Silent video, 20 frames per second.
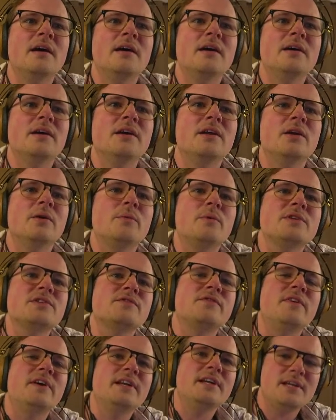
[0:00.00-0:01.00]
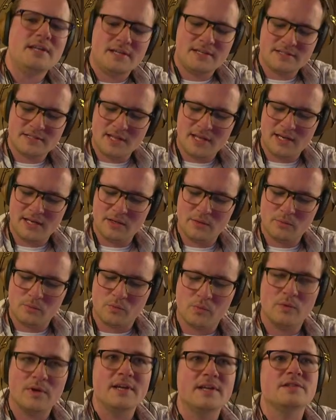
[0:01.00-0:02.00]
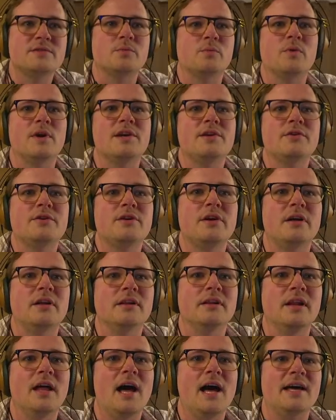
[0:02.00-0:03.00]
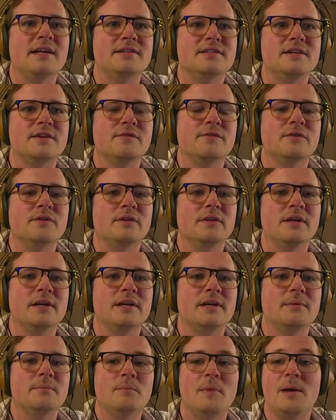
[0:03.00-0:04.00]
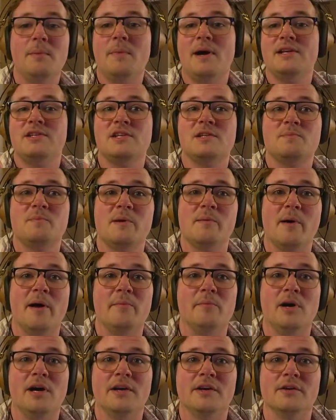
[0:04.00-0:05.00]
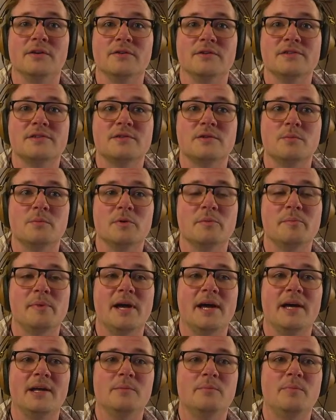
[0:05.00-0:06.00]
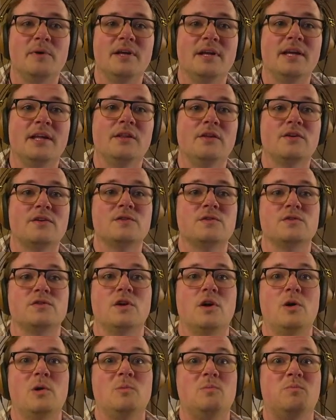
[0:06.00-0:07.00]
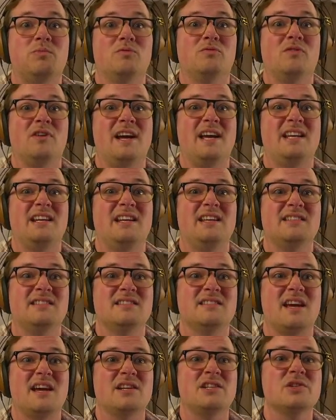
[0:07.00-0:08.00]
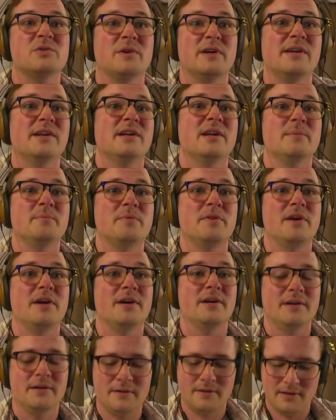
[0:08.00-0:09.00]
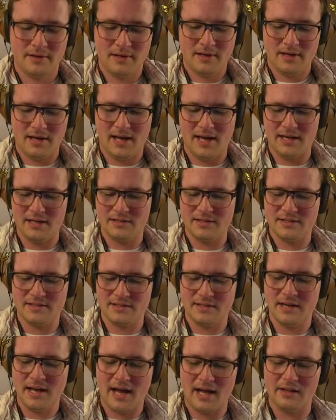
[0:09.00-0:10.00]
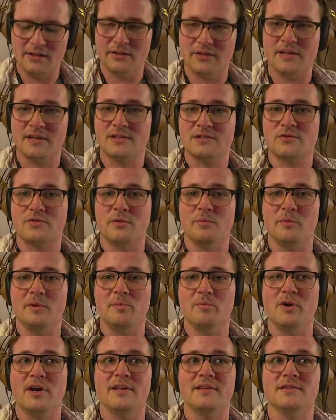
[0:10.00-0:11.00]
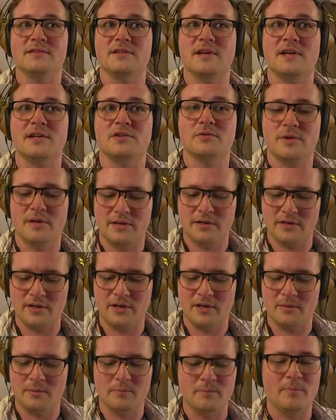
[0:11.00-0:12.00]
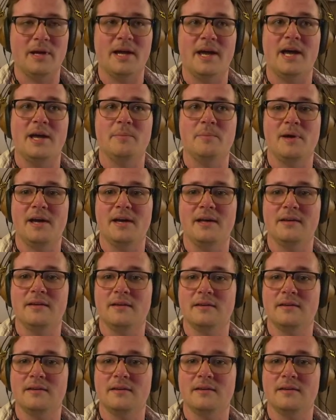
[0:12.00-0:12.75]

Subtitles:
You know, what's funny is that it is rendered a lot differently. It might just be my monitor is super bad, but it looks so bright and saturated up there. And it does not look extremely bright and saturated on my iPad.